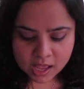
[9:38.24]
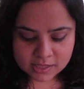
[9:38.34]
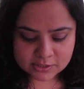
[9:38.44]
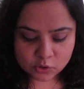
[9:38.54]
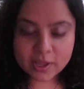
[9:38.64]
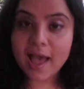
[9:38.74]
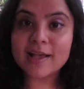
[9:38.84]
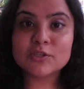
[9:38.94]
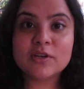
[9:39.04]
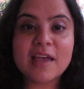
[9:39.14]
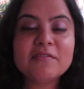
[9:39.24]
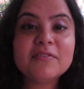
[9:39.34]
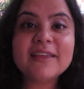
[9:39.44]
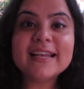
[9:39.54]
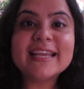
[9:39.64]
So yeah, so never
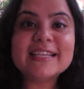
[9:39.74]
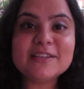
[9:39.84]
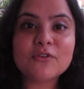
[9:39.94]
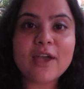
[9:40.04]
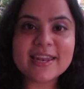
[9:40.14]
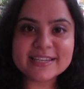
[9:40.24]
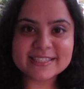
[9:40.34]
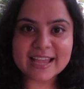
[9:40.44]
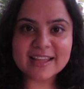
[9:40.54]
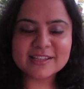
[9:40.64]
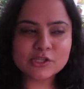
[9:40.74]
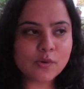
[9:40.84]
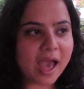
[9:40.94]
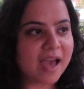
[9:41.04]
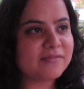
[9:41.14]
feel guilty for any desire that
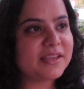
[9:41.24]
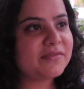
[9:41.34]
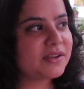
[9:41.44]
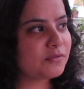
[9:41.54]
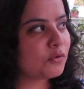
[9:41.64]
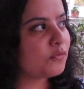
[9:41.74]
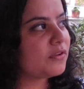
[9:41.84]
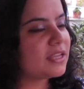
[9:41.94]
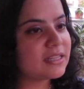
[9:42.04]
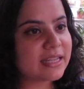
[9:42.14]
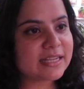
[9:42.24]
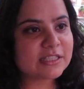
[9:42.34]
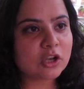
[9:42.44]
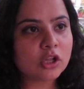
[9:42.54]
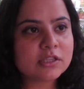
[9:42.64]
you have, even if you feel that
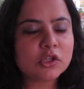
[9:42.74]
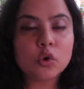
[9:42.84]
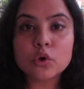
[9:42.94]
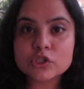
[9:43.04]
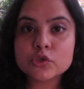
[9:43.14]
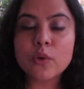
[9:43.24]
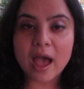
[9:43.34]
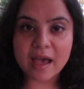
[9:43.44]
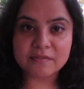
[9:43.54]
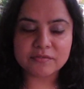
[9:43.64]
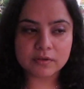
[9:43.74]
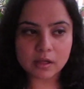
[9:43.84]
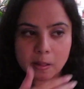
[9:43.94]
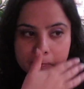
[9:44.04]
it's not yours to have.